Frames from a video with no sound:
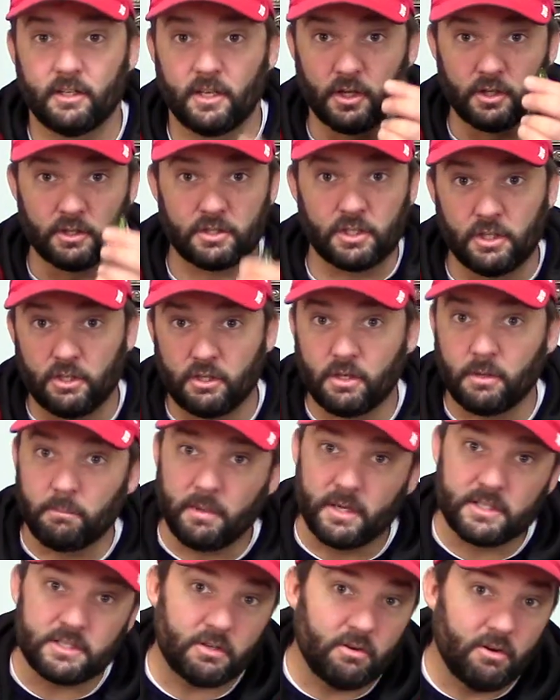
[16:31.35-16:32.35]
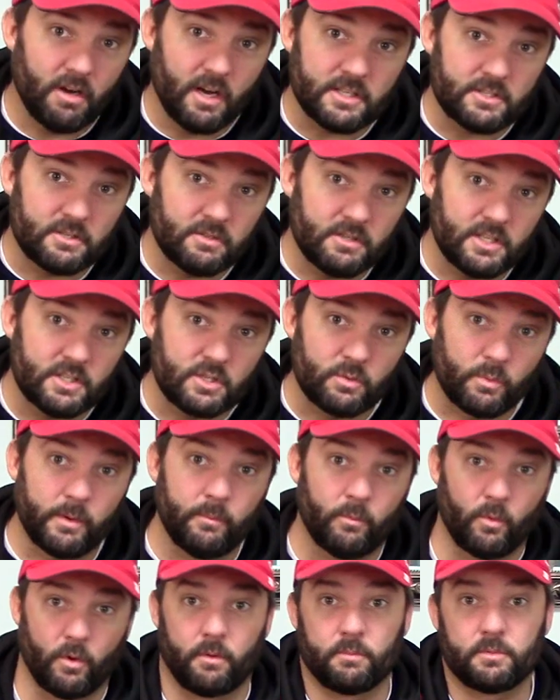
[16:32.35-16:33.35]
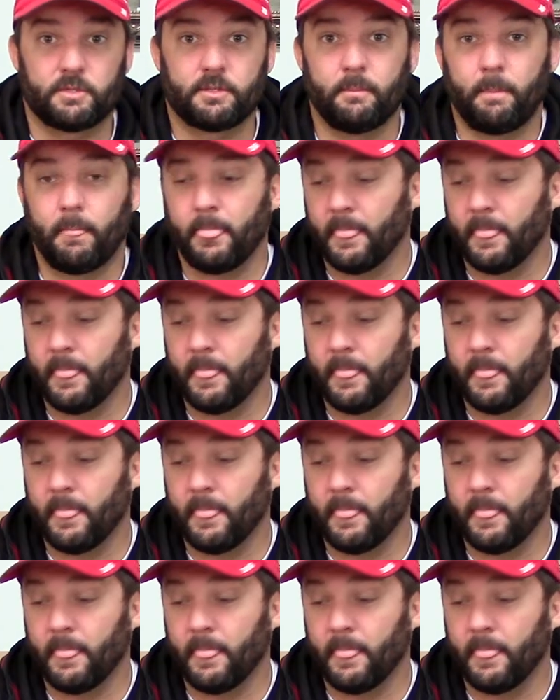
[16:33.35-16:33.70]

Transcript: The other thing you can buzz across are these swim worms.